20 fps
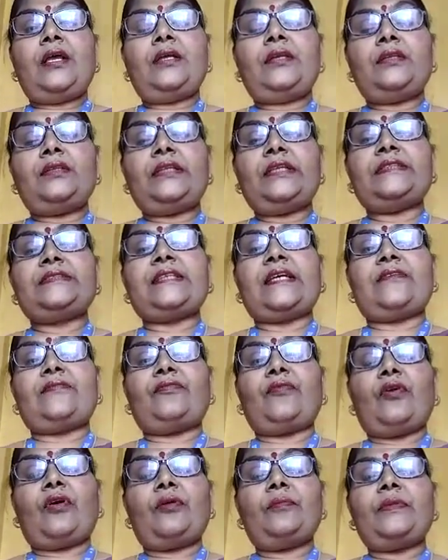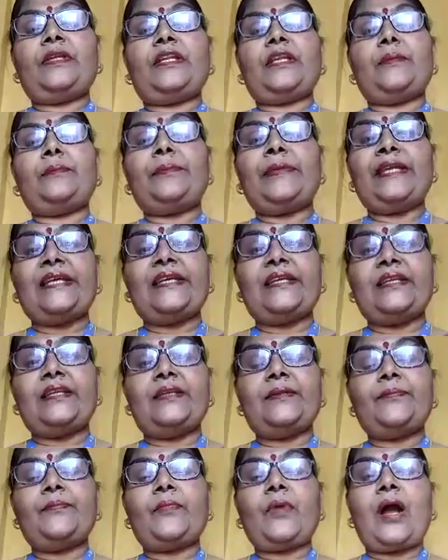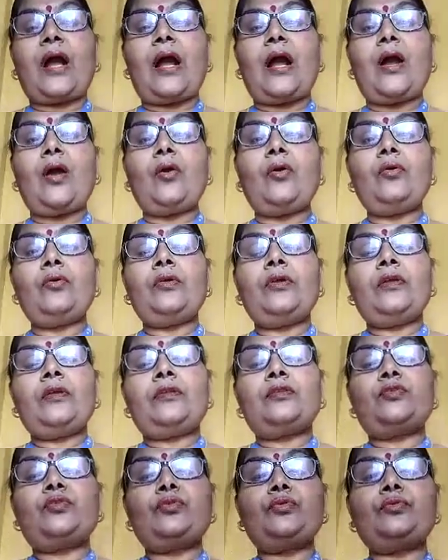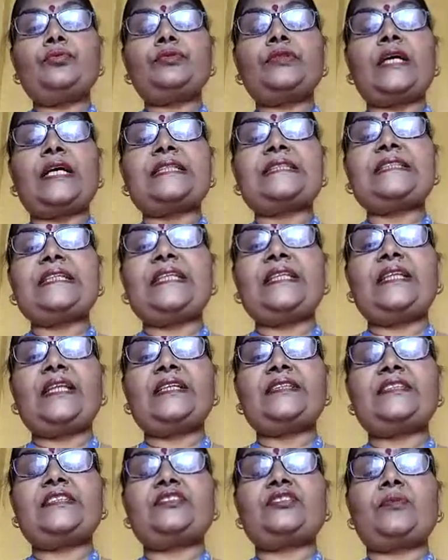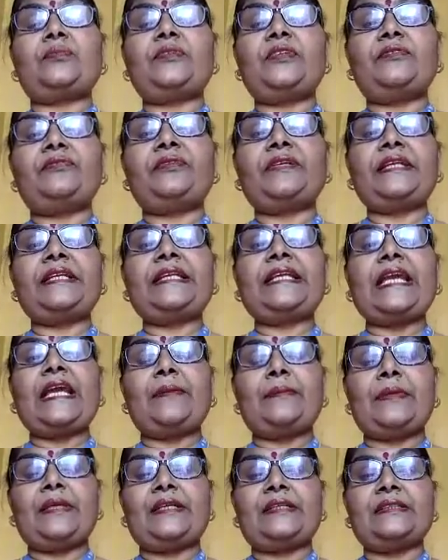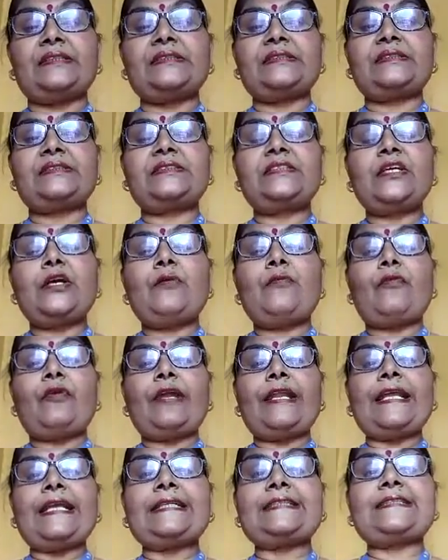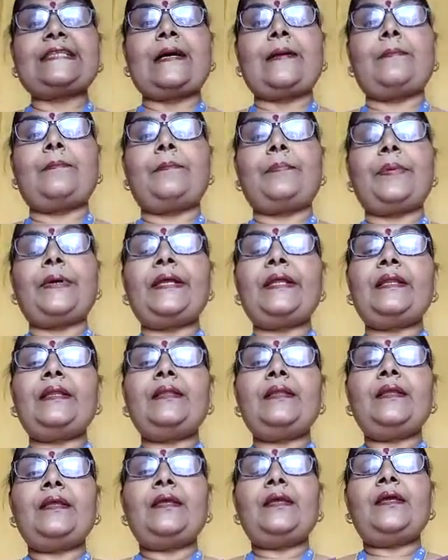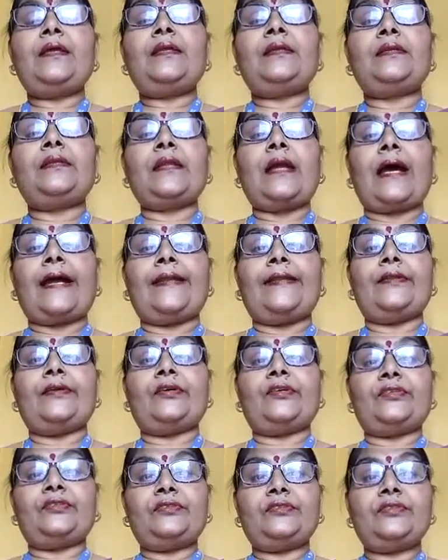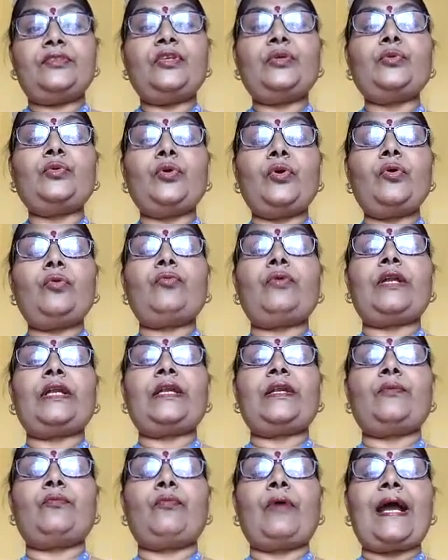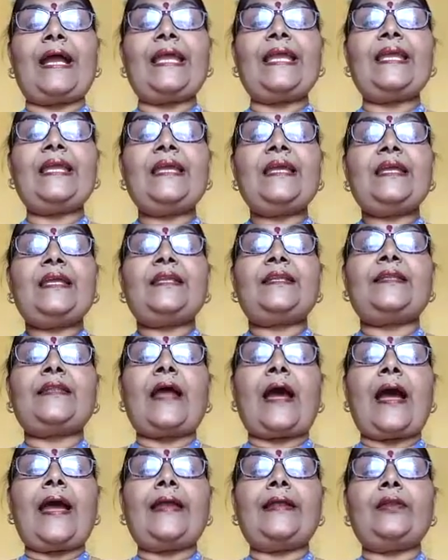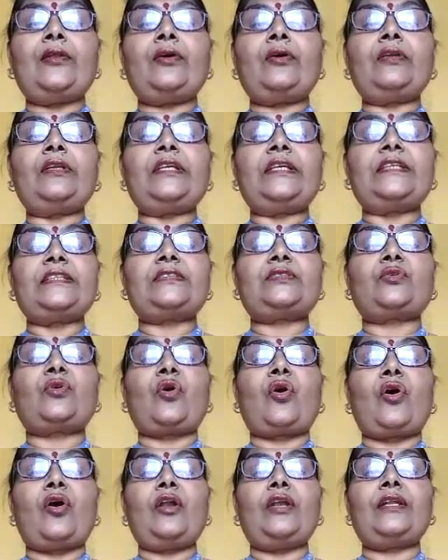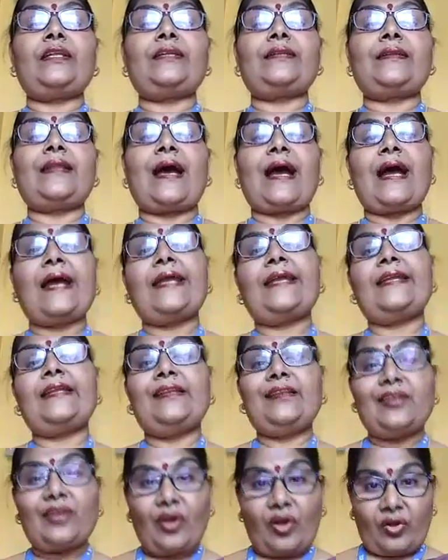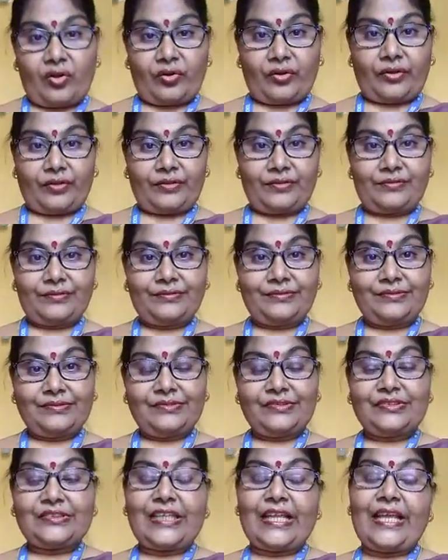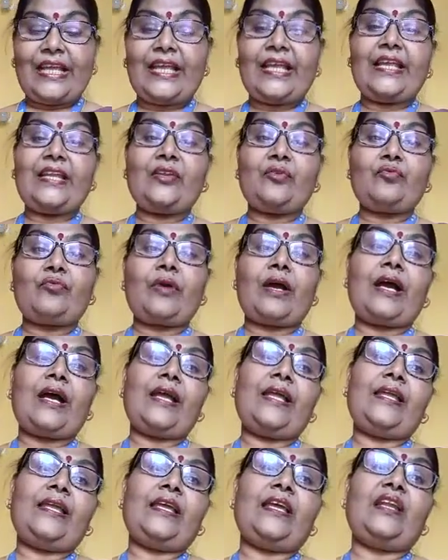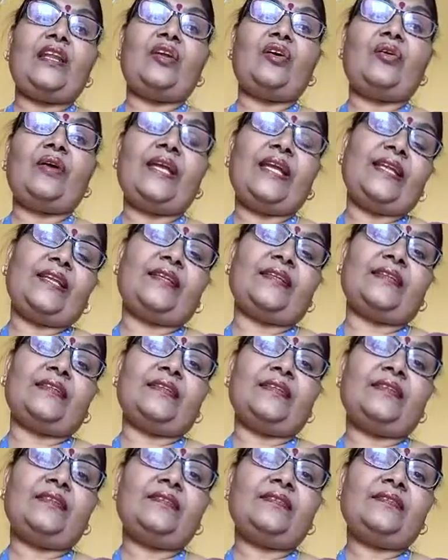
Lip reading: These are formed in a meal. How? Through the synthesis of different chemicals. For example, nylon. You know why nylon is called nylon? Nylon.